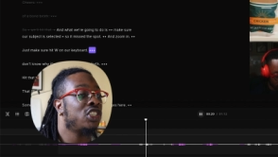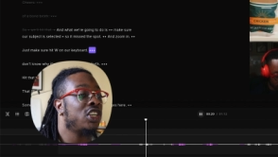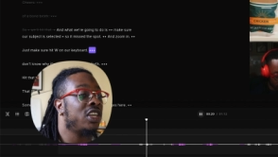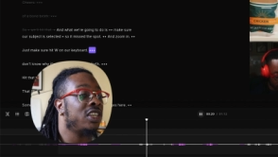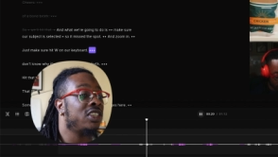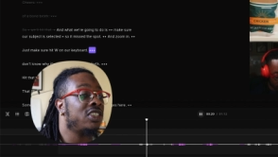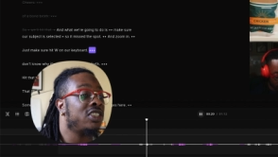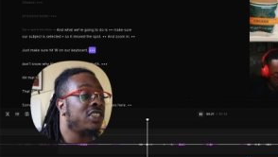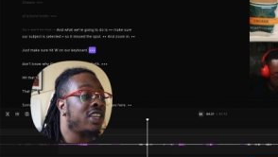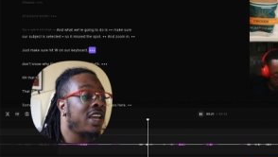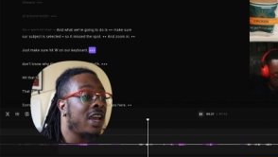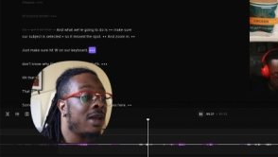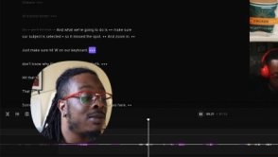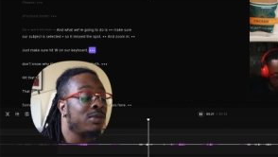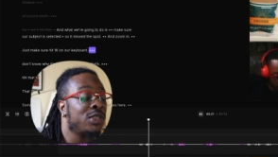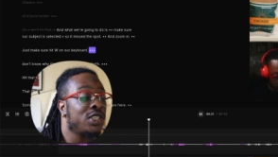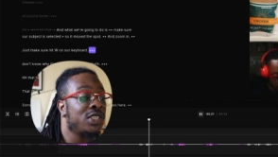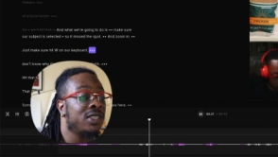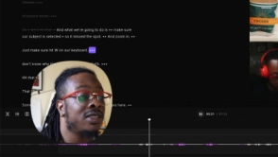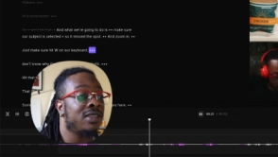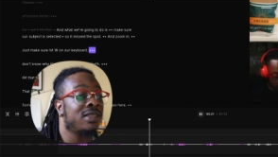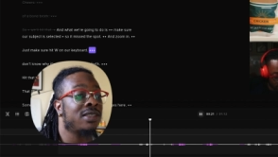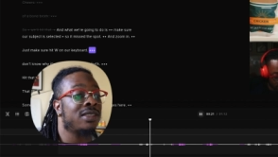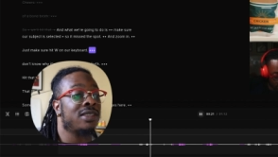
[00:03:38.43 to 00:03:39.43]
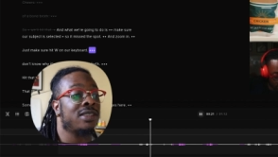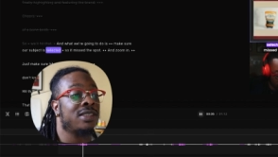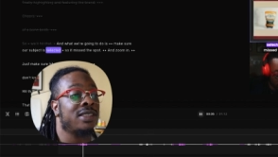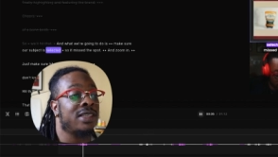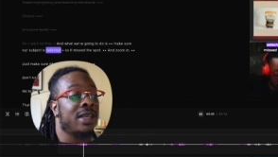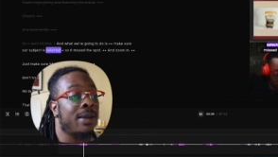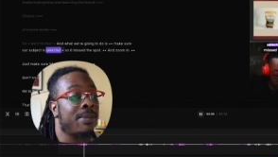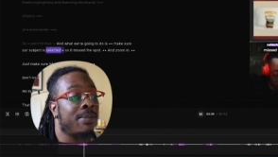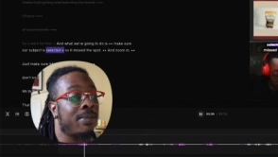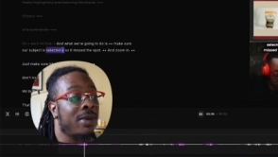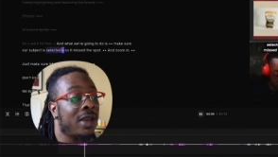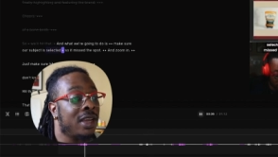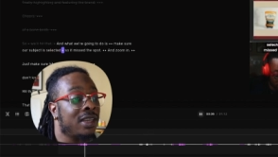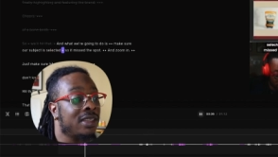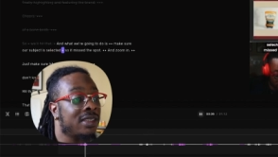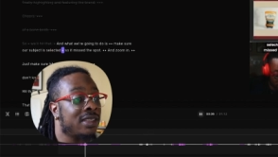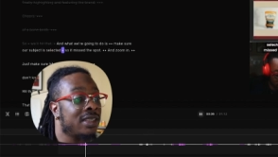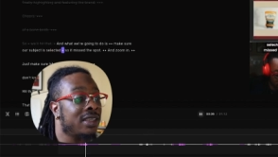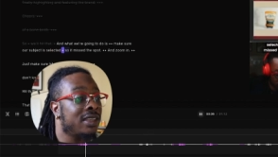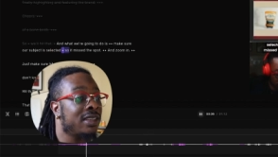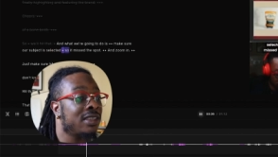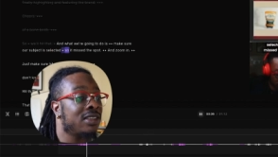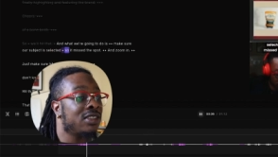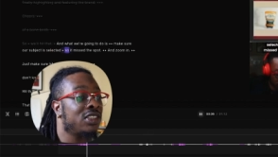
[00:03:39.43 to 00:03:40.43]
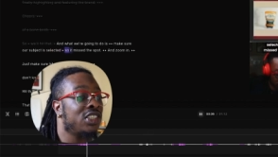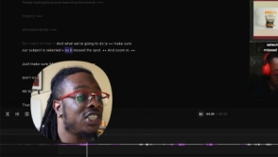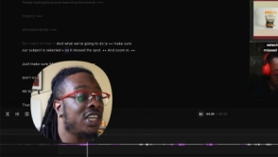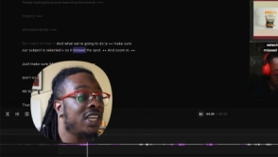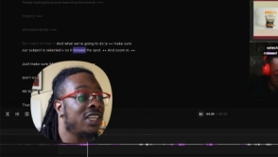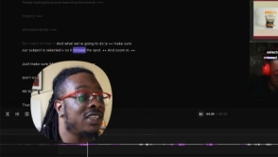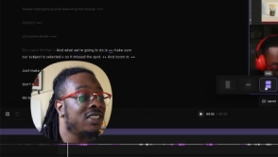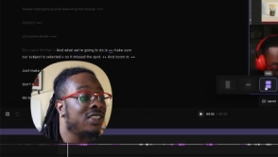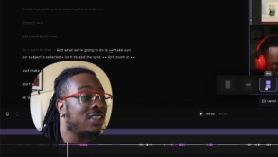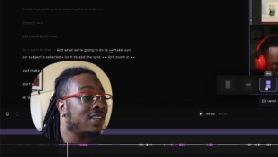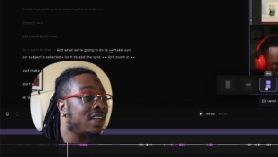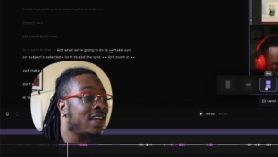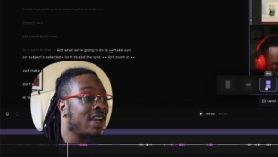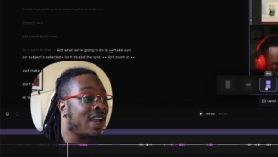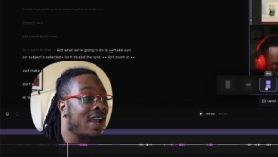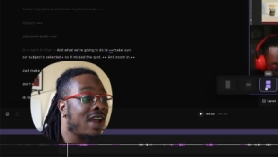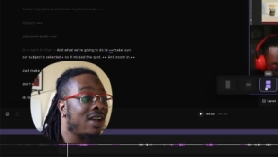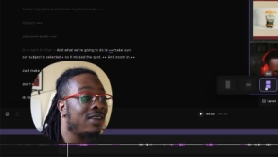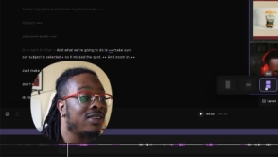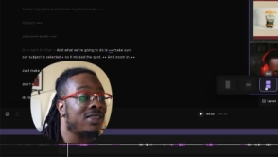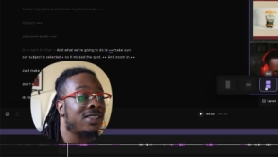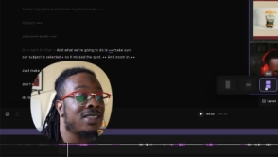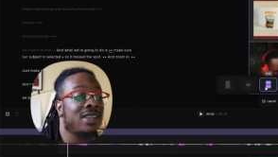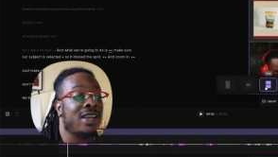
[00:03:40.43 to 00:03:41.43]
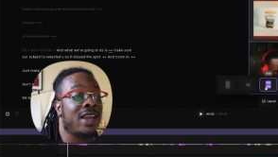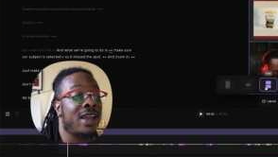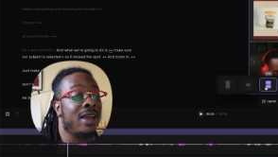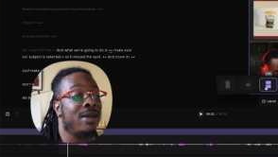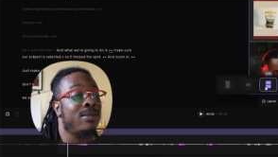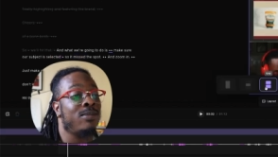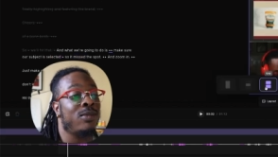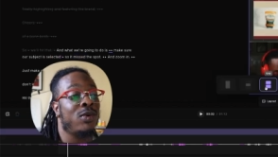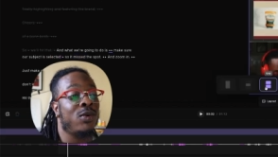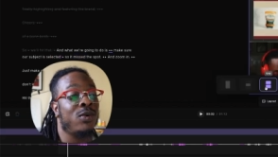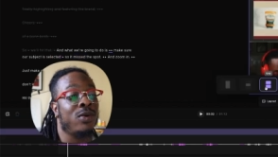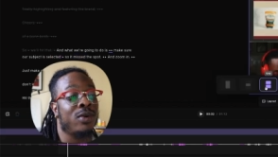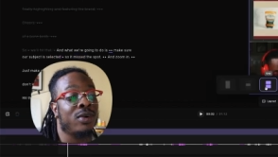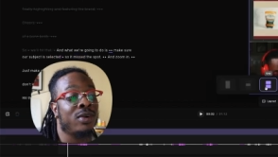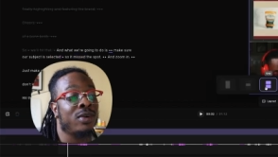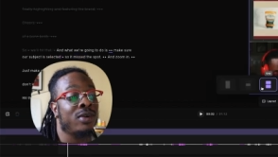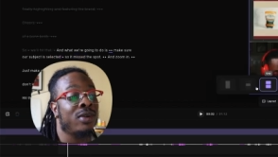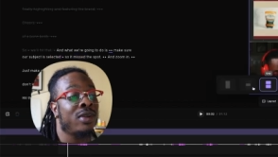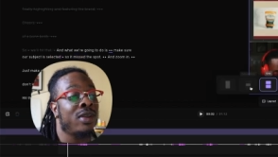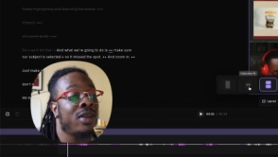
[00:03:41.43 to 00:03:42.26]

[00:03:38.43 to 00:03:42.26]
change captions, set pacing, change layouts, and more.